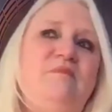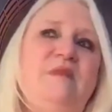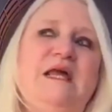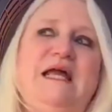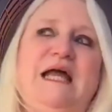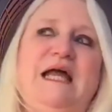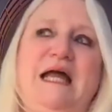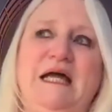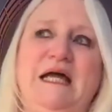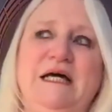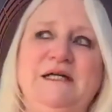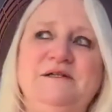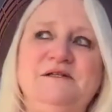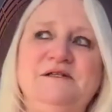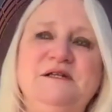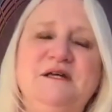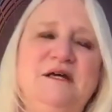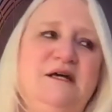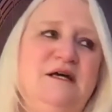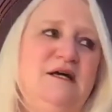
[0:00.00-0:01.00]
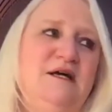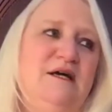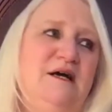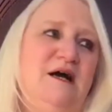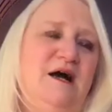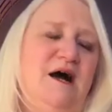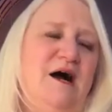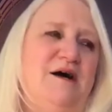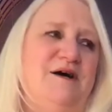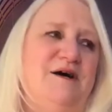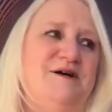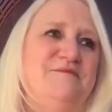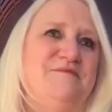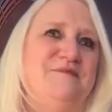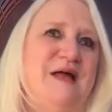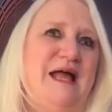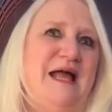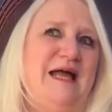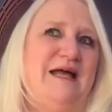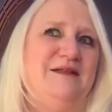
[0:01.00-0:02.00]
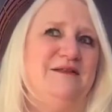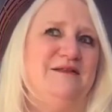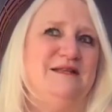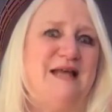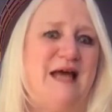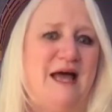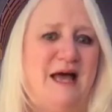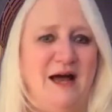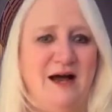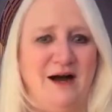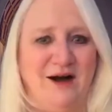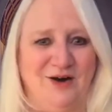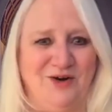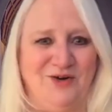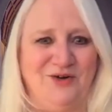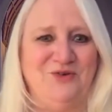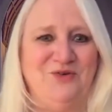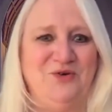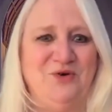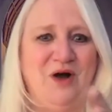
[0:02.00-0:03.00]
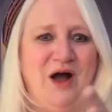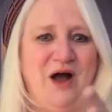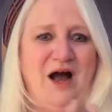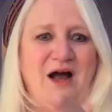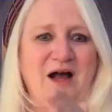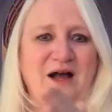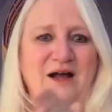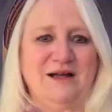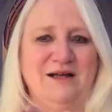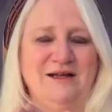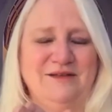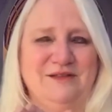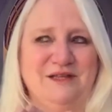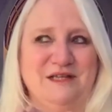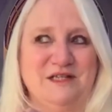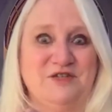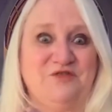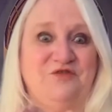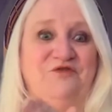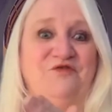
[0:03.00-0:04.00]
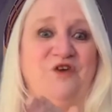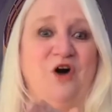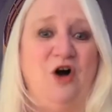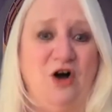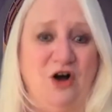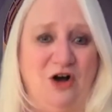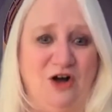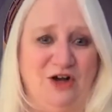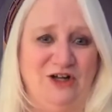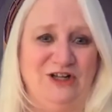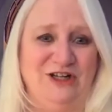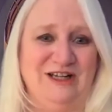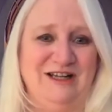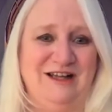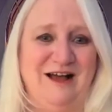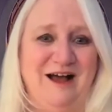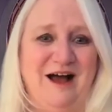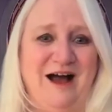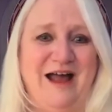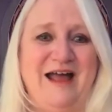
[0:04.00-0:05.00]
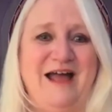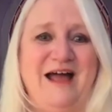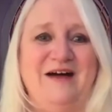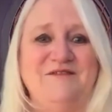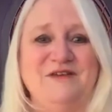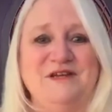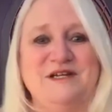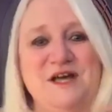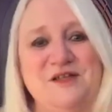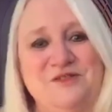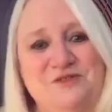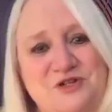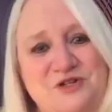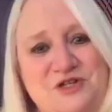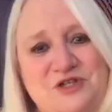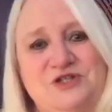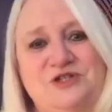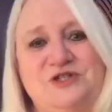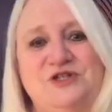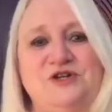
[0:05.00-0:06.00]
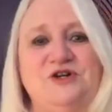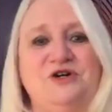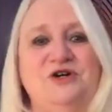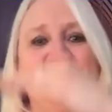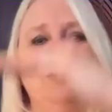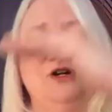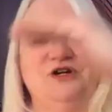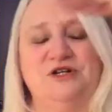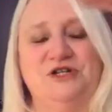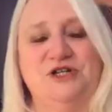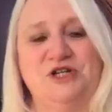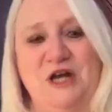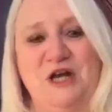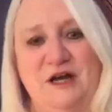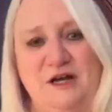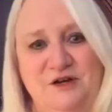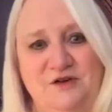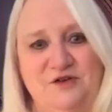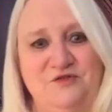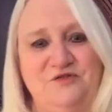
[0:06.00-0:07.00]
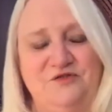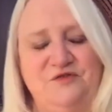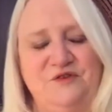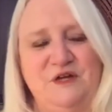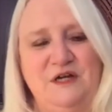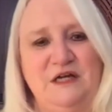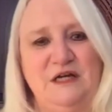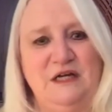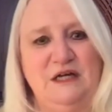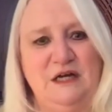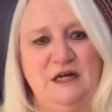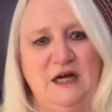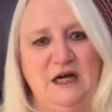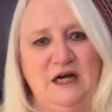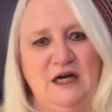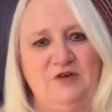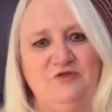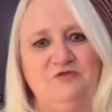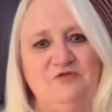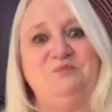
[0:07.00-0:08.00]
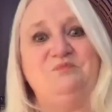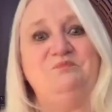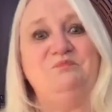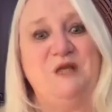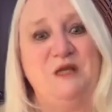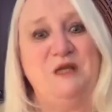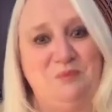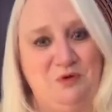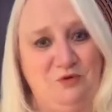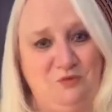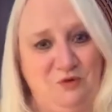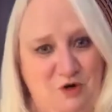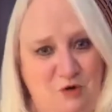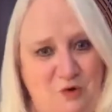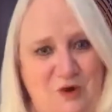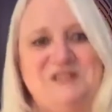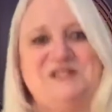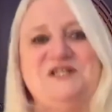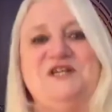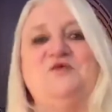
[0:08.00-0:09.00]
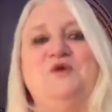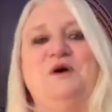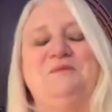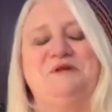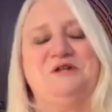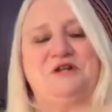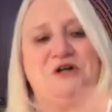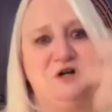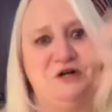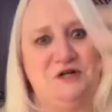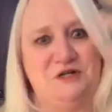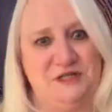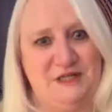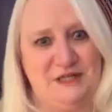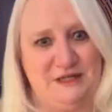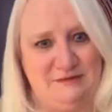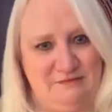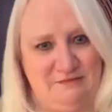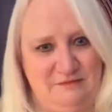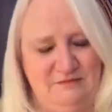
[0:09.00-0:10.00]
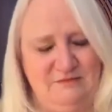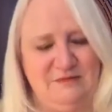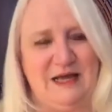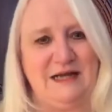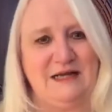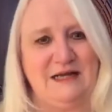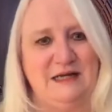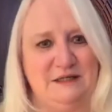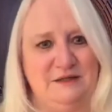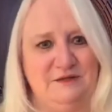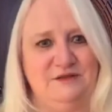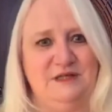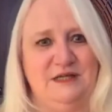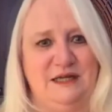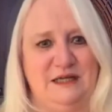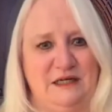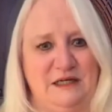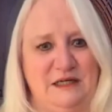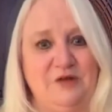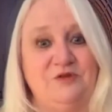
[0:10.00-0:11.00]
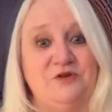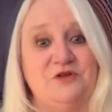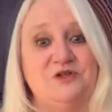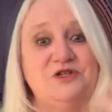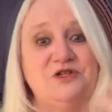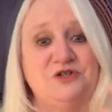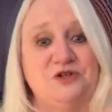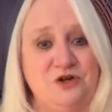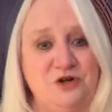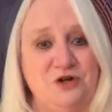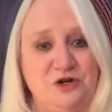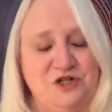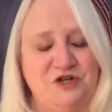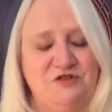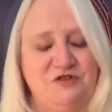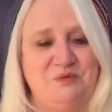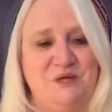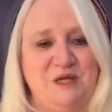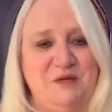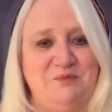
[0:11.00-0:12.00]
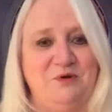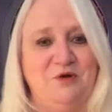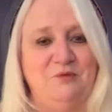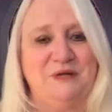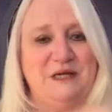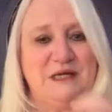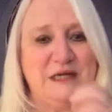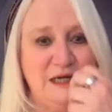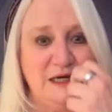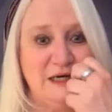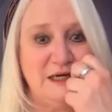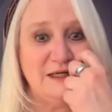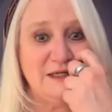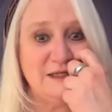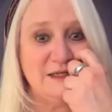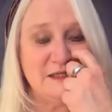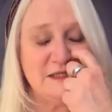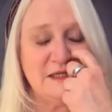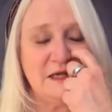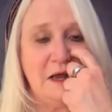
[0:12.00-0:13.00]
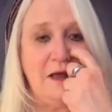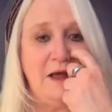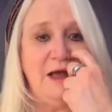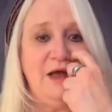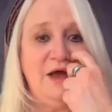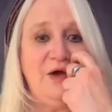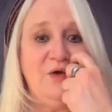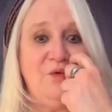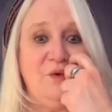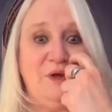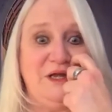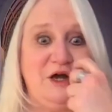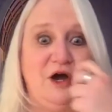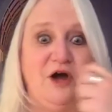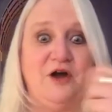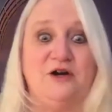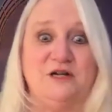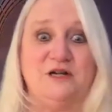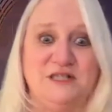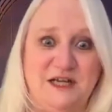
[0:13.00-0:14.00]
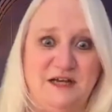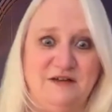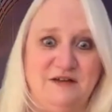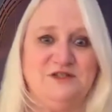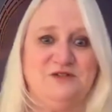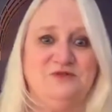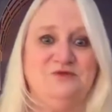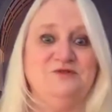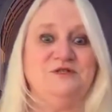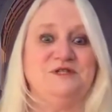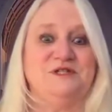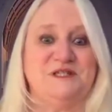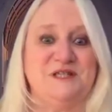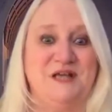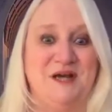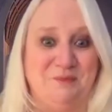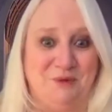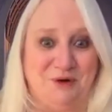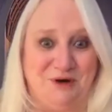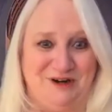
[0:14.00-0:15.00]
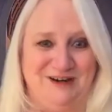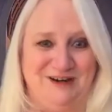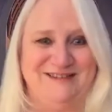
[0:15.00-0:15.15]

And now this fall, I have another surge of people requesting webinars and that kind of thing. Another surge of people, because we got ourselves through the summer